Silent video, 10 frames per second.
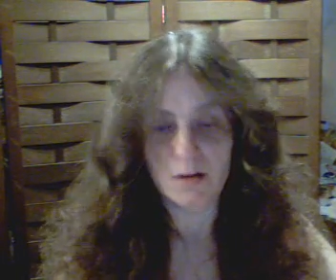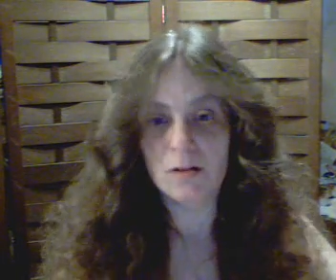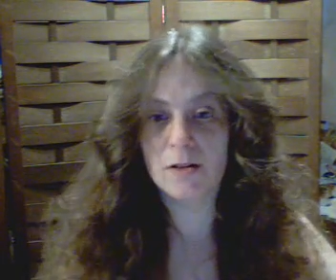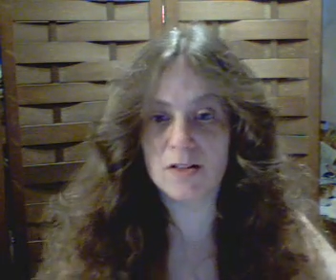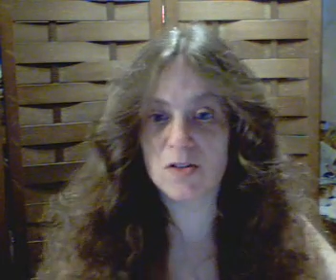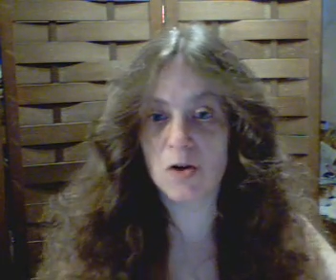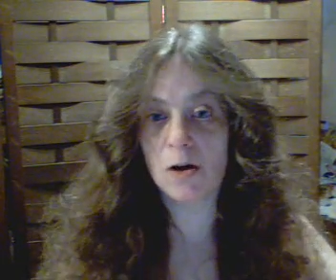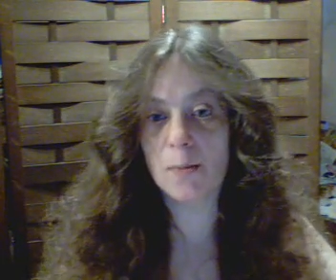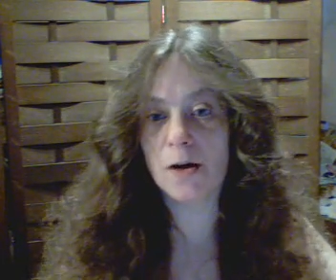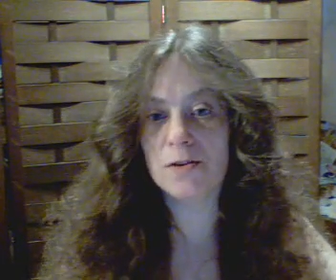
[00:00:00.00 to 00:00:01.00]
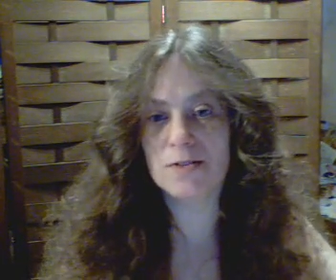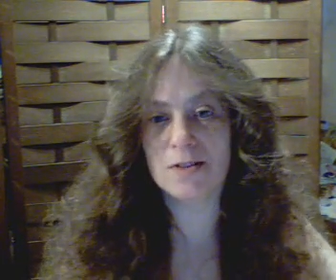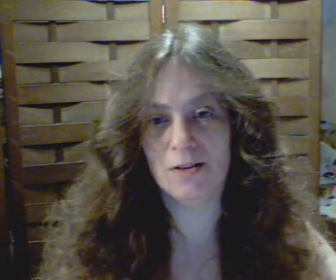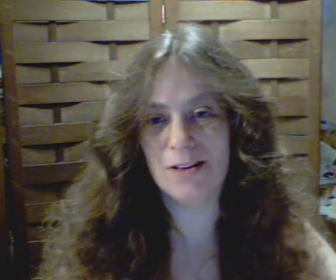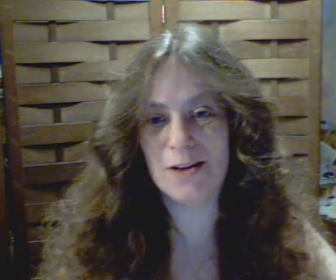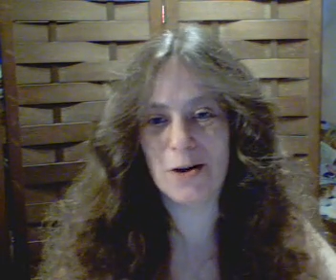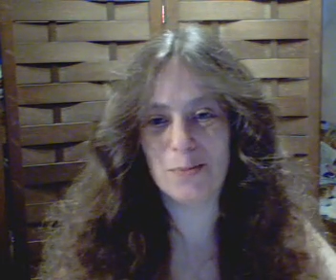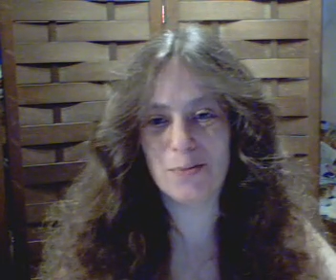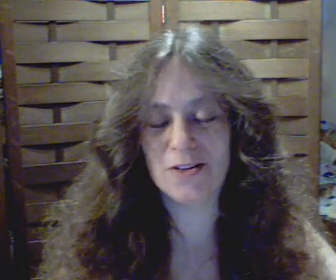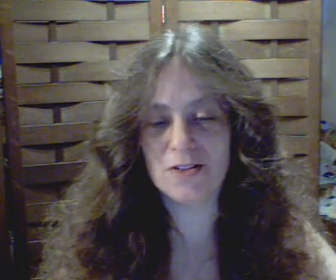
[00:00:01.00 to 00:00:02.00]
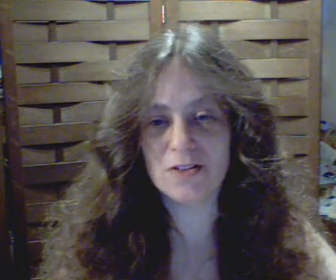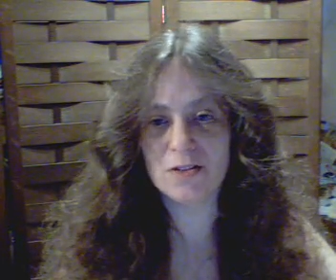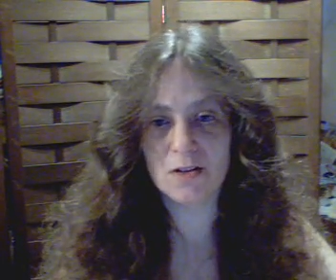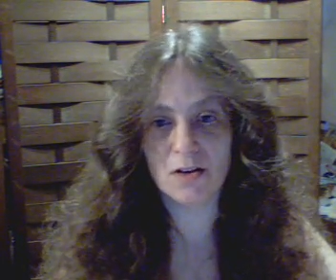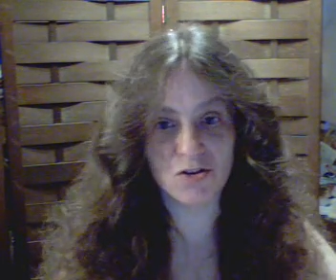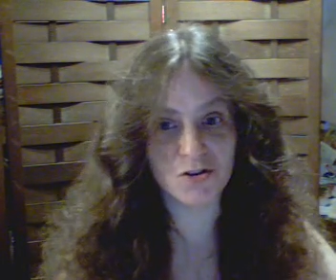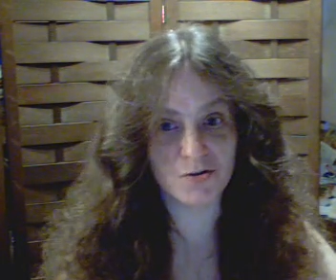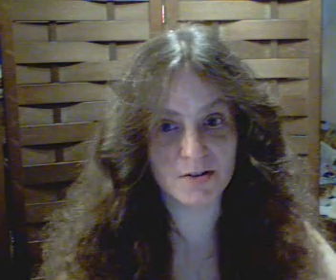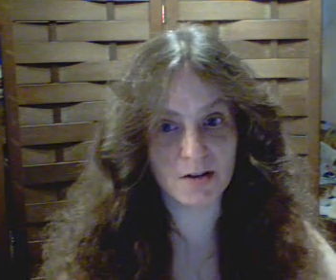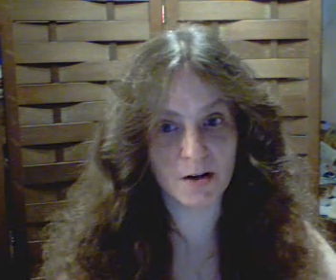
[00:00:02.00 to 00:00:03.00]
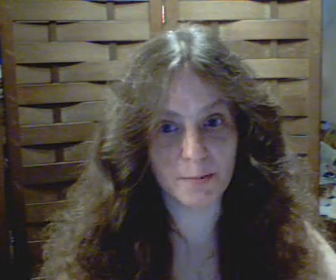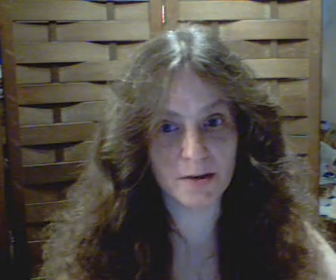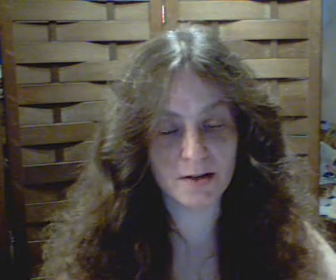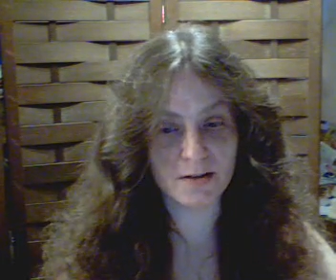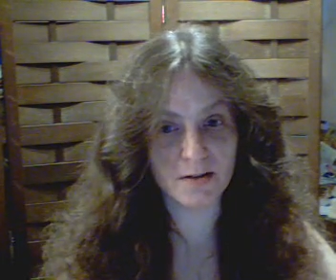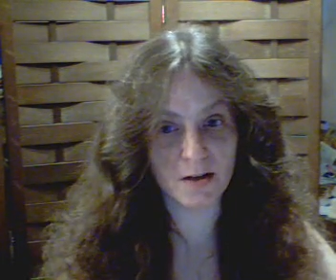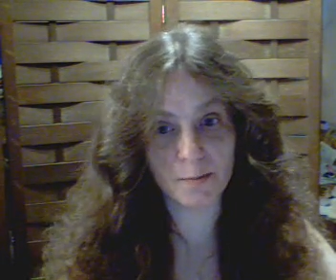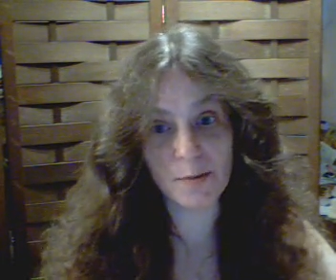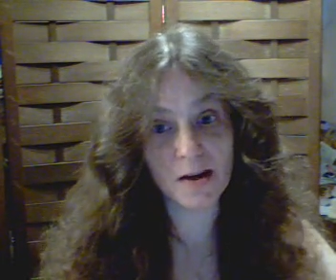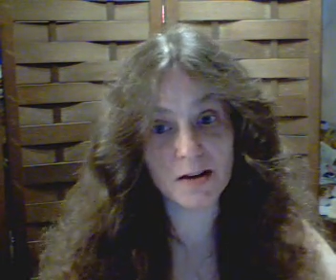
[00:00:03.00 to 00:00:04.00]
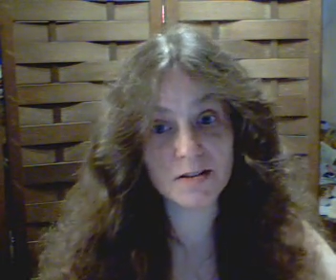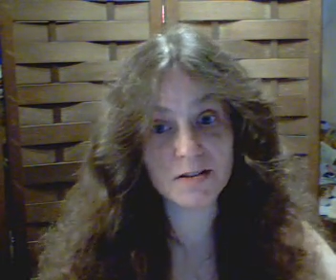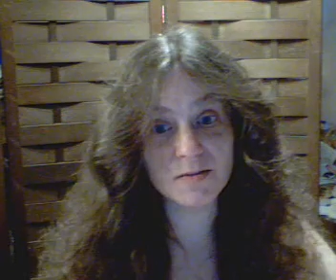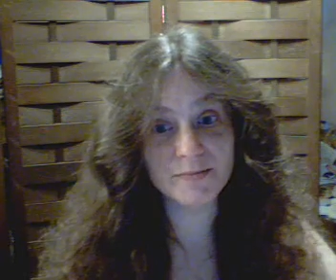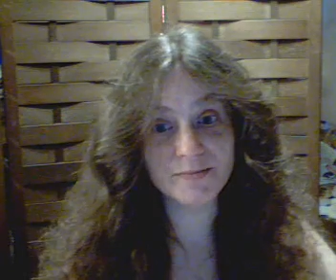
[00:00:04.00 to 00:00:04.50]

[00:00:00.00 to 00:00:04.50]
Let's talk about utility companies, insurance companies, and banks.